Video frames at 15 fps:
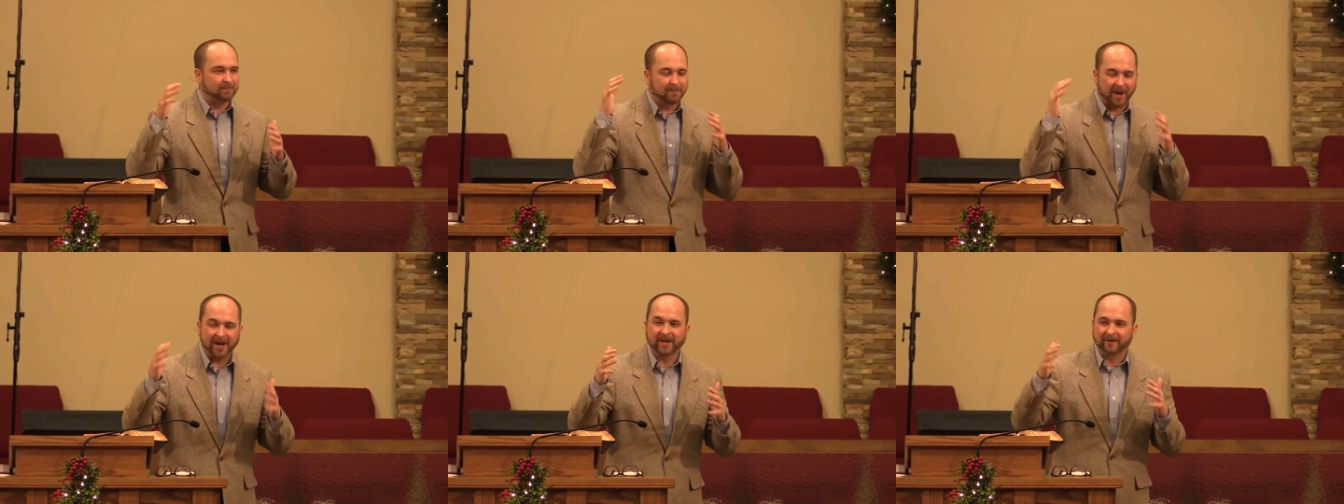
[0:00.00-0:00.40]
to
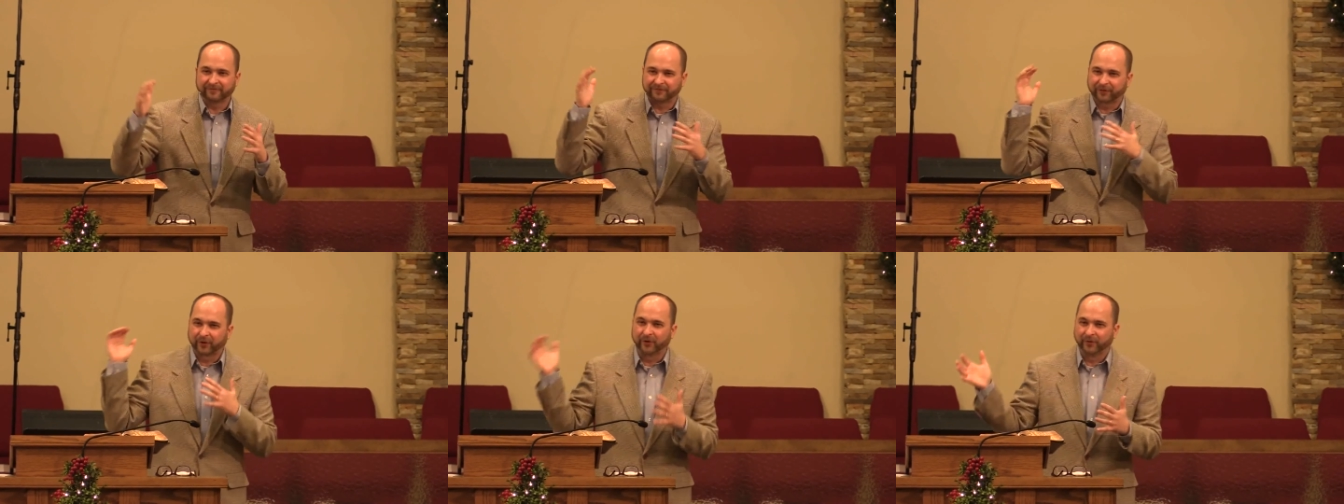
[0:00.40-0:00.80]
bite a
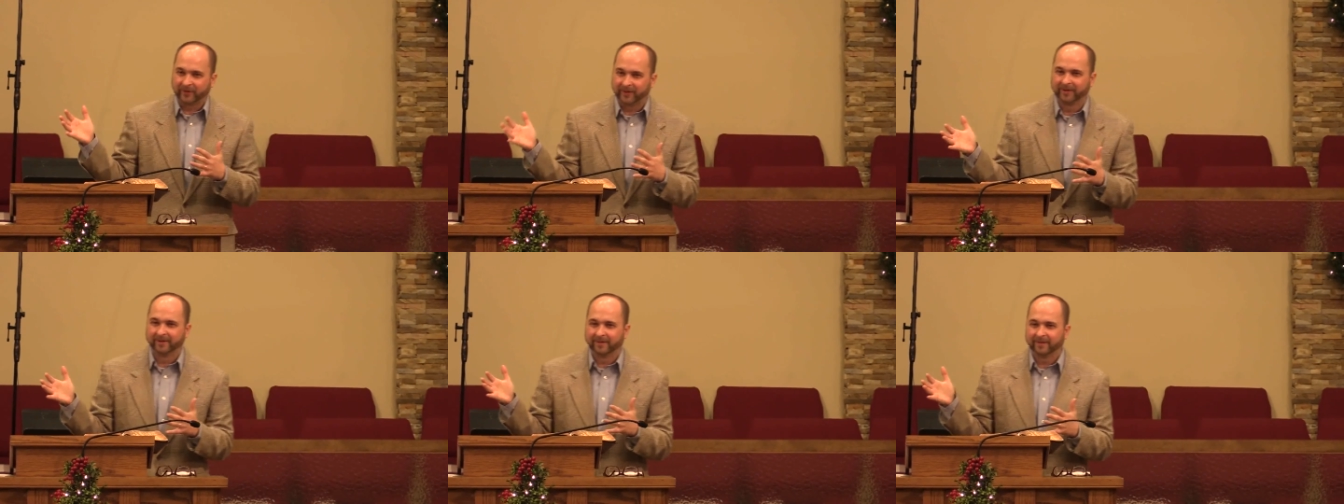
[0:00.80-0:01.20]

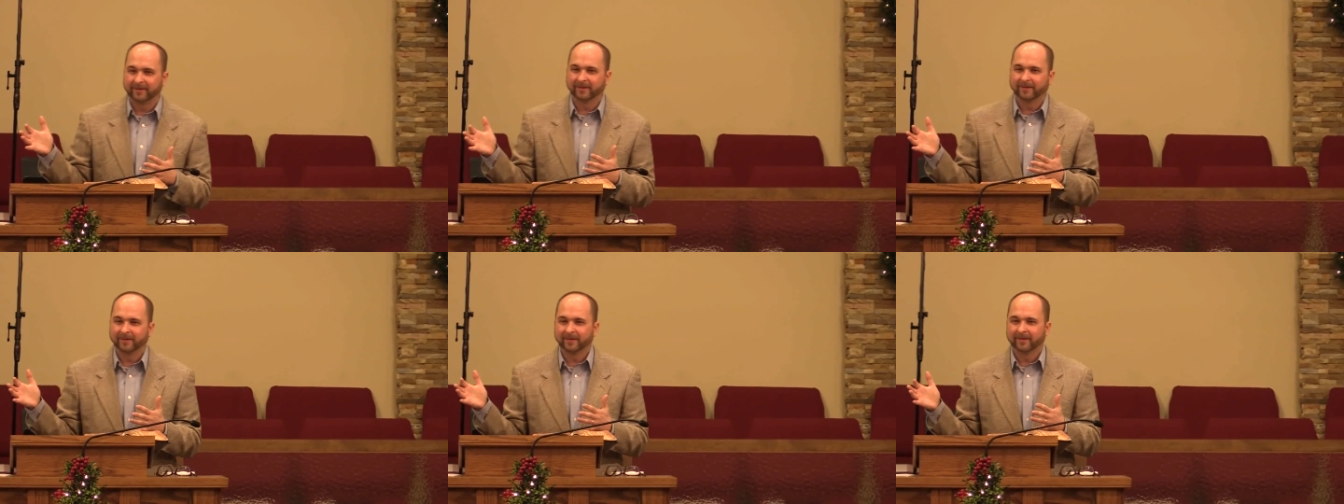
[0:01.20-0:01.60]
fruit.
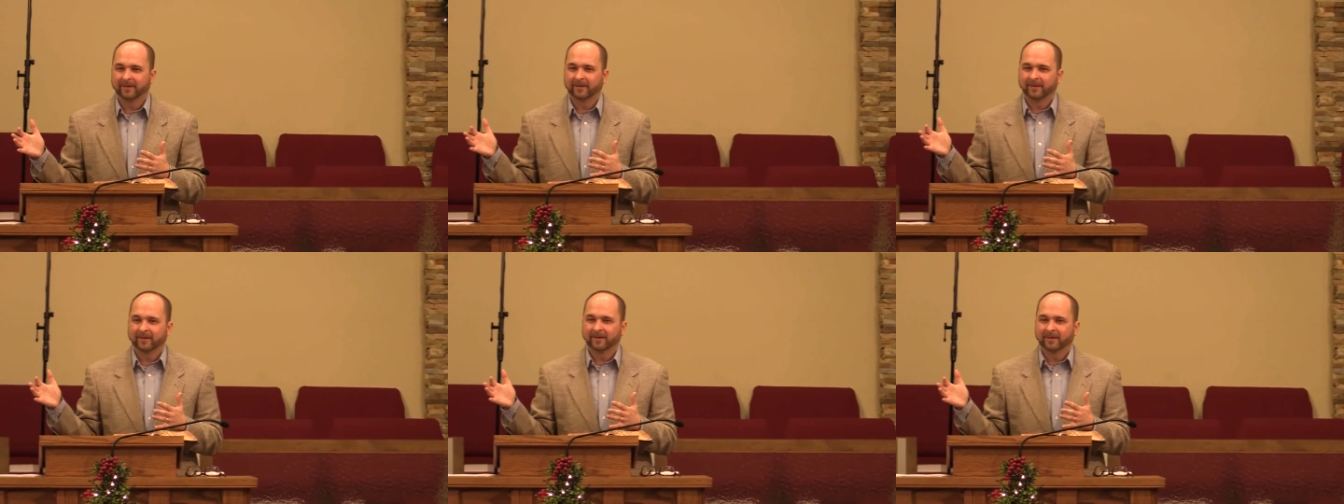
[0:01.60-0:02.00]

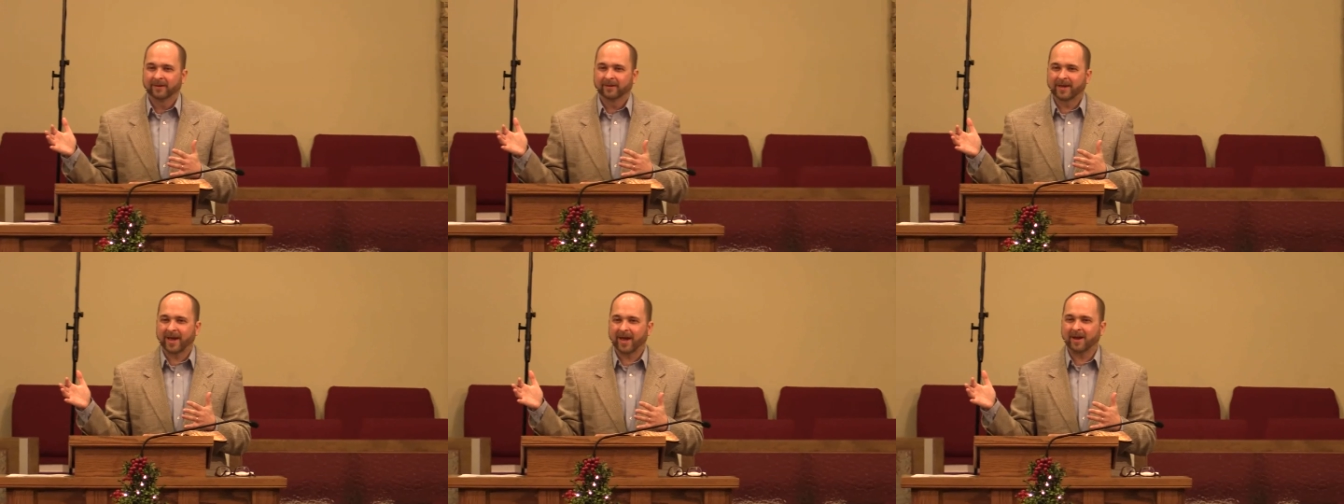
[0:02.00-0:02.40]

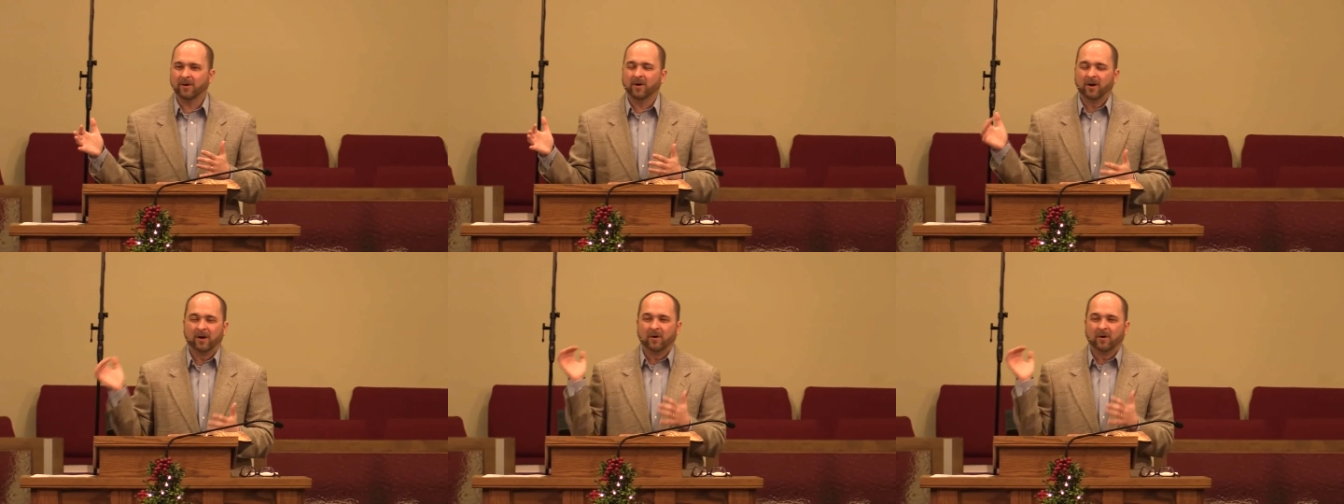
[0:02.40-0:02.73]
Okay?